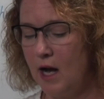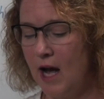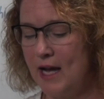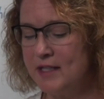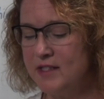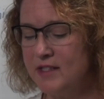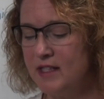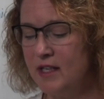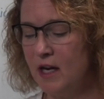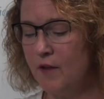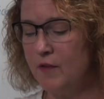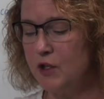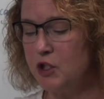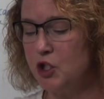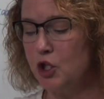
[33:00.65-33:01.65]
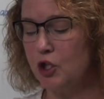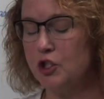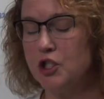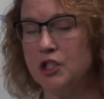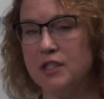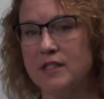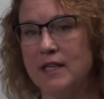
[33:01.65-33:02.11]
I sit on the
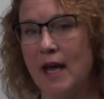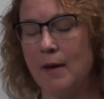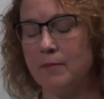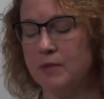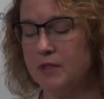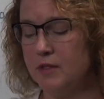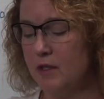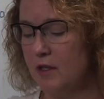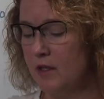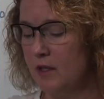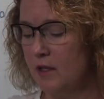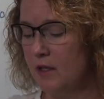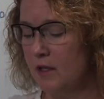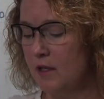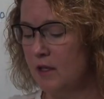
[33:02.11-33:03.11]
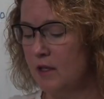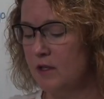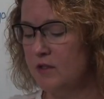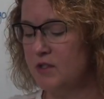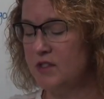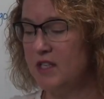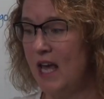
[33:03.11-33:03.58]
church steps,
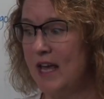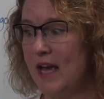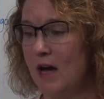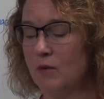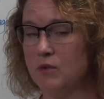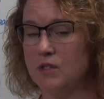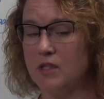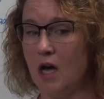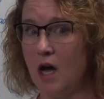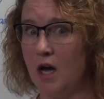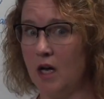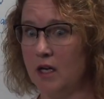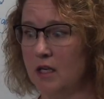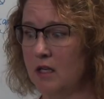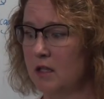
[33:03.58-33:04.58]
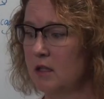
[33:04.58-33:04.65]
stay outside.